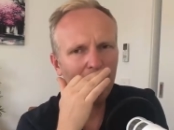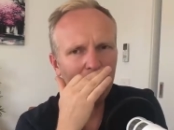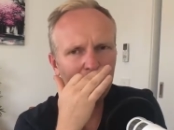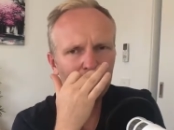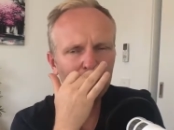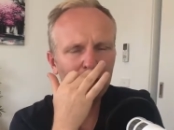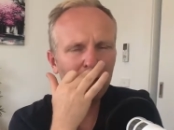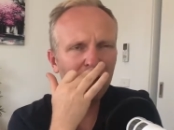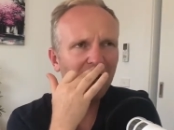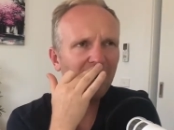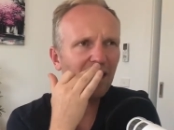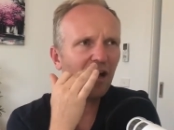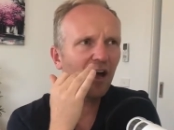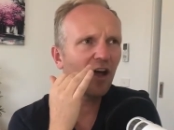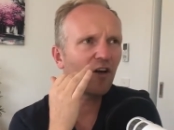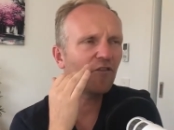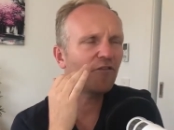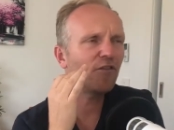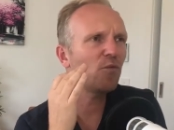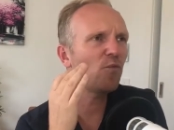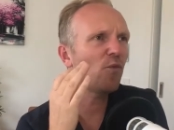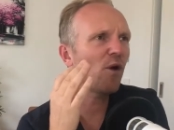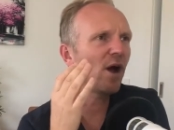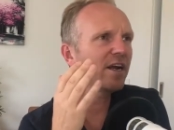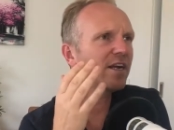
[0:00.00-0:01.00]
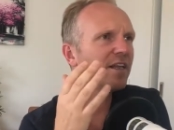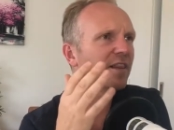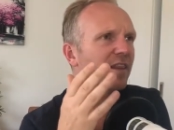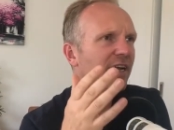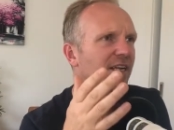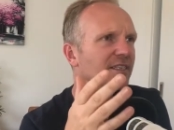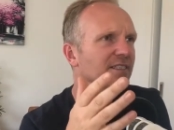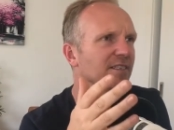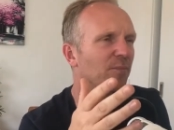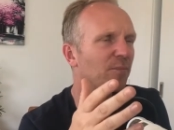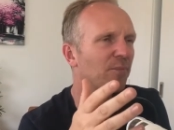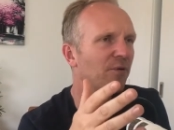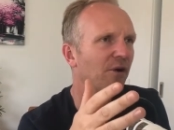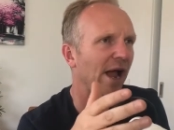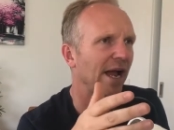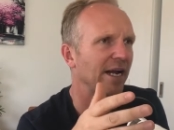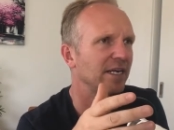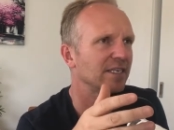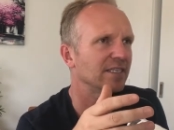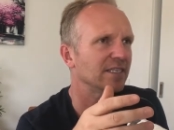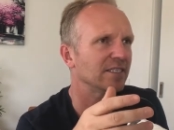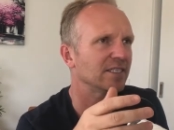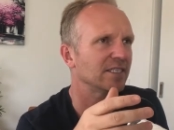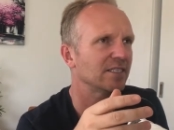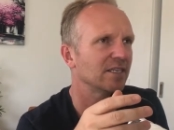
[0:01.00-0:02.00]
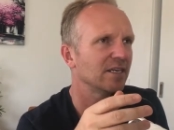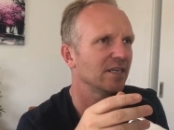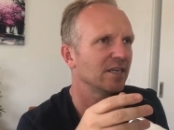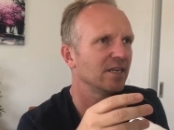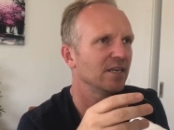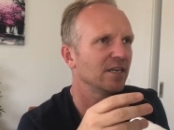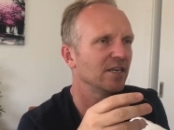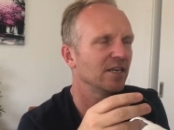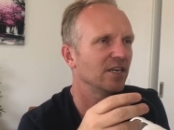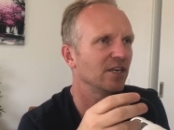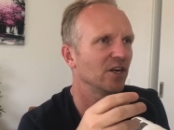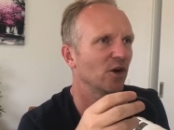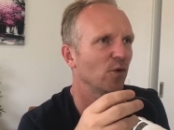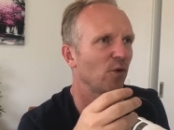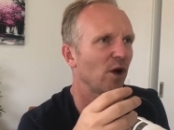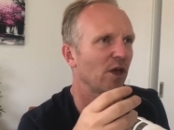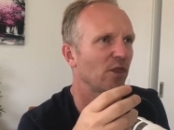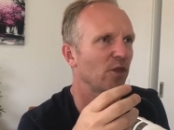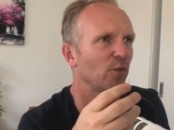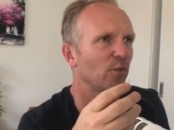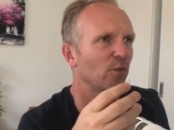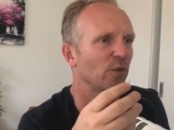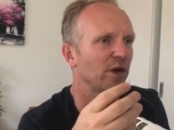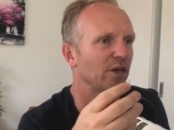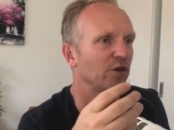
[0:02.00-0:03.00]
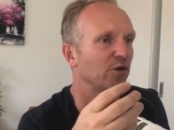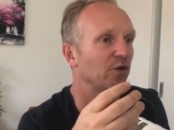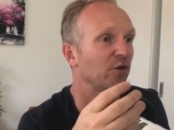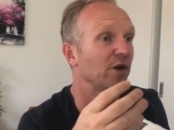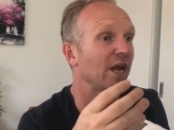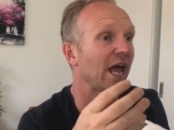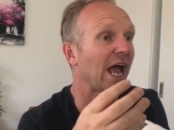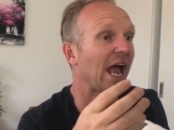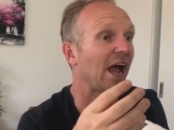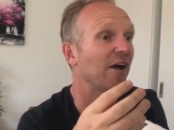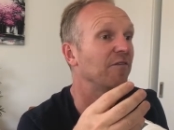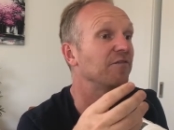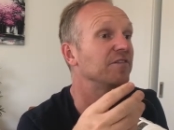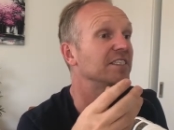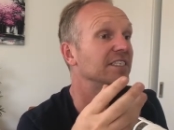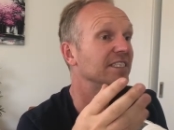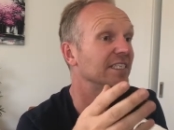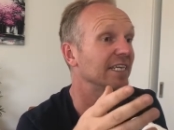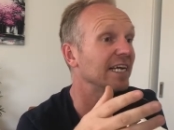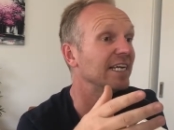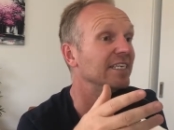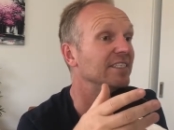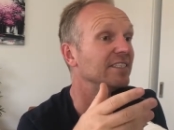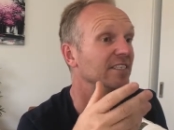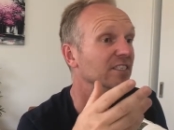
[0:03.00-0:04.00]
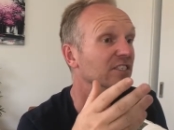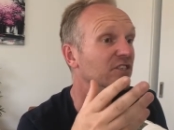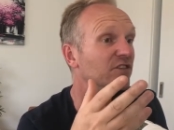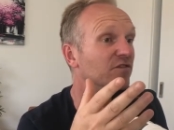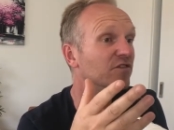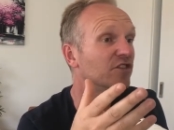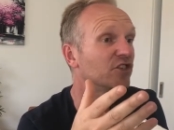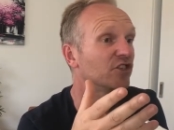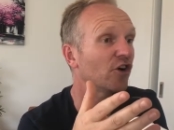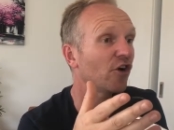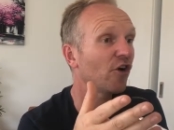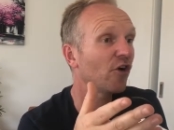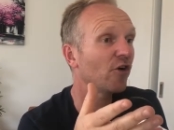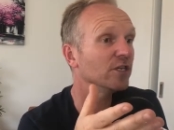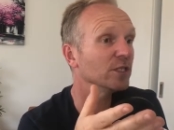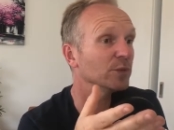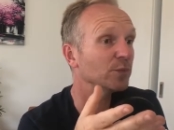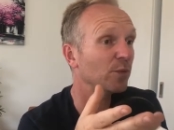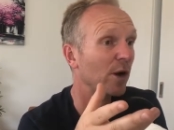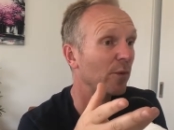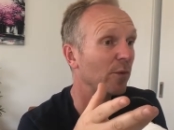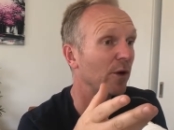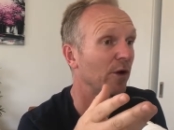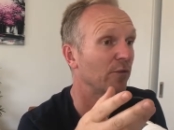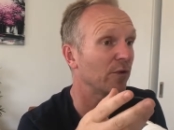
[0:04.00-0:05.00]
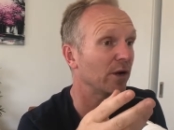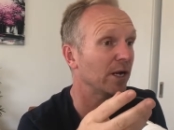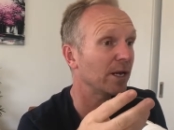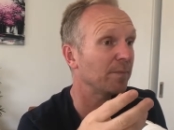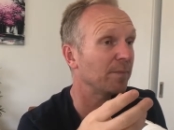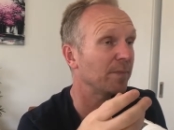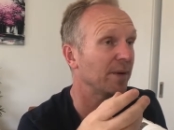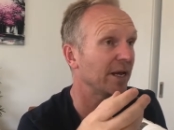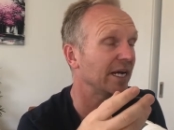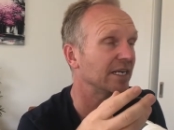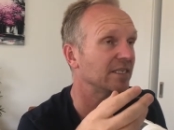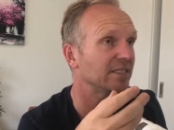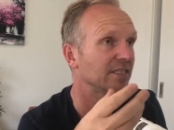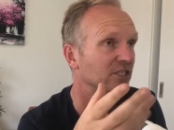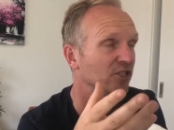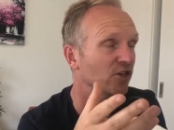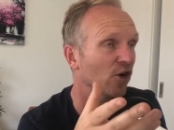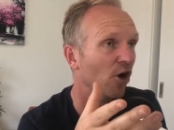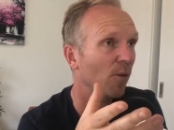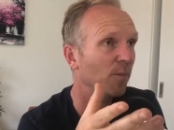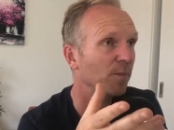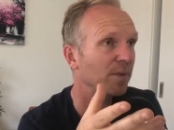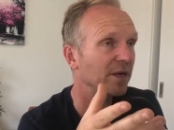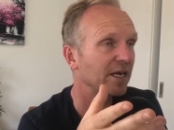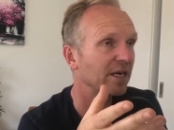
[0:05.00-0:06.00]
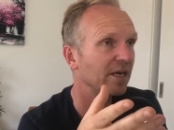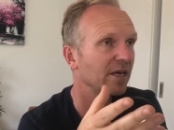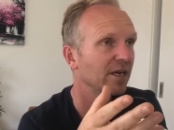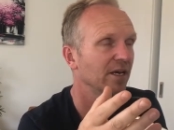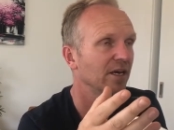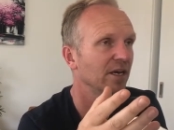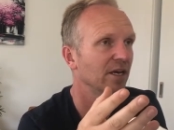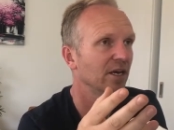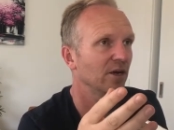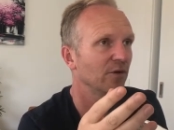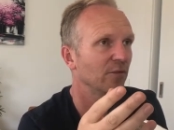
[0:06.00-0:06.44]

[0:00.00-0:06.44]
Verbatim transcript: And, and I often wonder that as a practice, you know, whether we could have seasons of shows where we really picked a topic